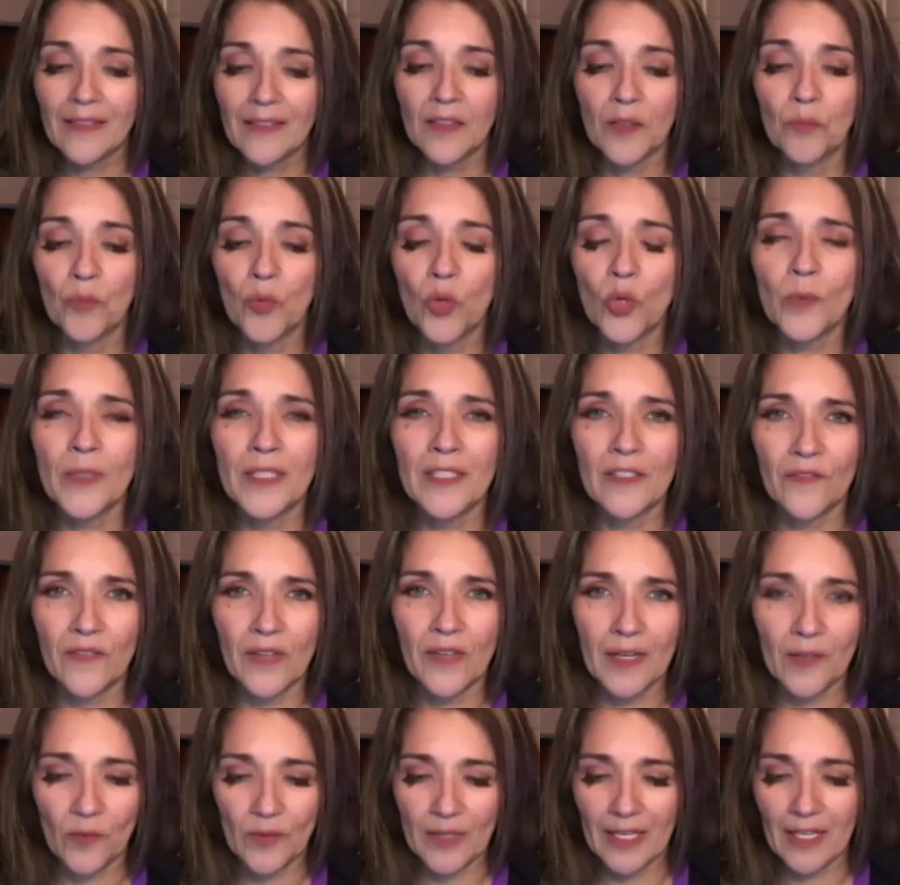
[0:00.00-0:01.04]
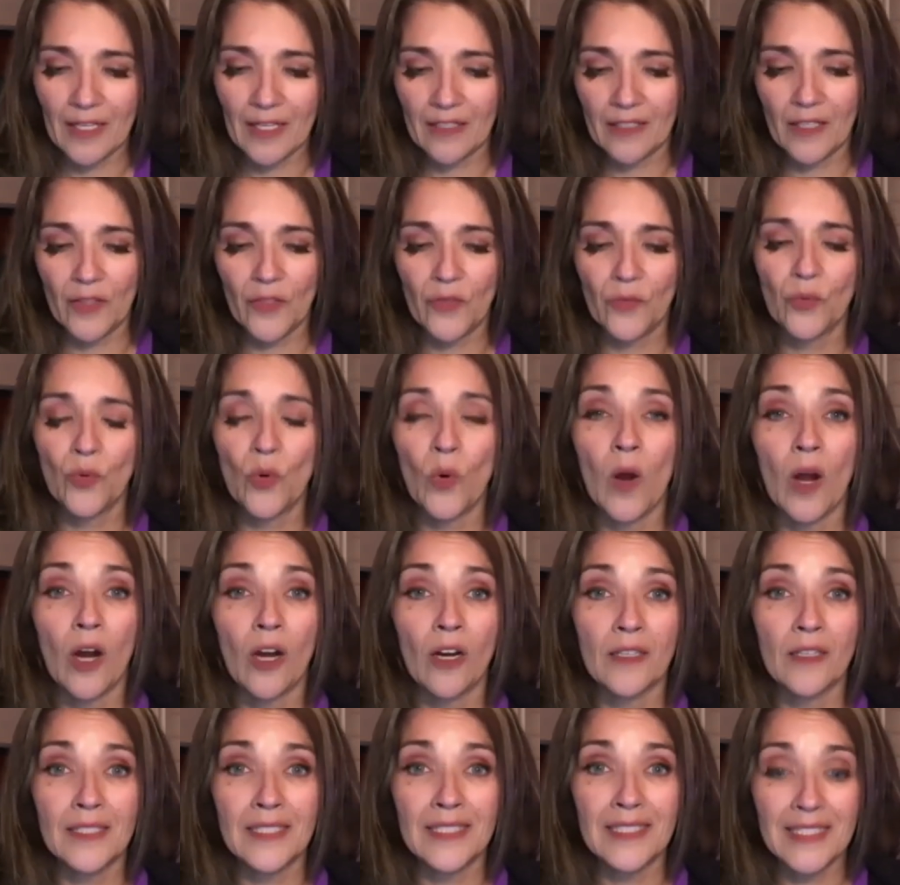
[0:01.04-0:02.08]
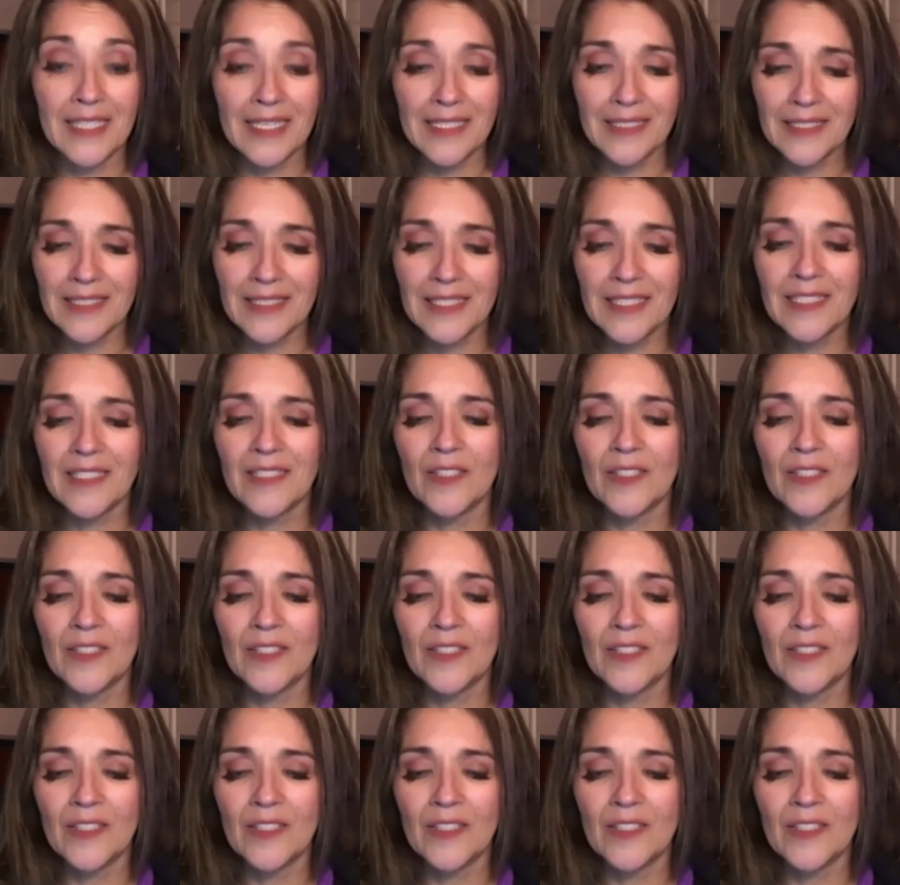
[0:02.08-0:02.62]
the more we define reality through our senses,